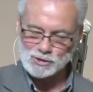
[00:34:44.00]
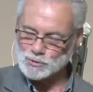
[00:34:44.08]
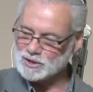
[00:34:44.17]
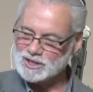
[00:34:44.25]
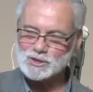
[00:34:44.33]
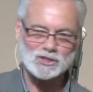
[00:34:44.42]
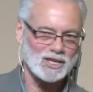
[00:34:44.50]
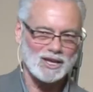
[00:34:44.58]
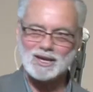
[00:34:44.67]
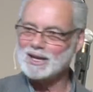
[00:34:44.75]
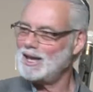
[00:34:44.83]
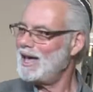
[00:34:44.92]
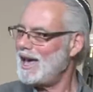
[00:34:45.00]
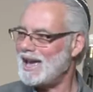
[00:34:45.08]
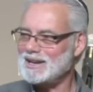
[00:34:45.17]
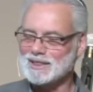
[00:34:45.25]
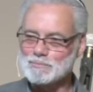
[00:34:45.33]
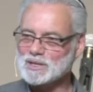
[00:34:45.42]
doing this thing.
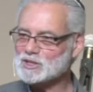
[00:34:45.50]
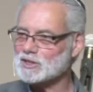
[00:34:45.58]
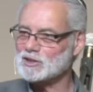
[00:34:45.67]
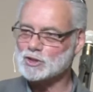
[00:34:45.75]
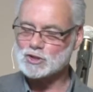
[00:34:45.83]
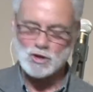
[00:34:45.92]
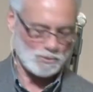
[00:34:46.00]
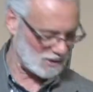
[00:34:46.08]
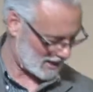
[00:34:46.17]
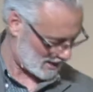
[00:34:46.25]
And in the midst of the sermon, I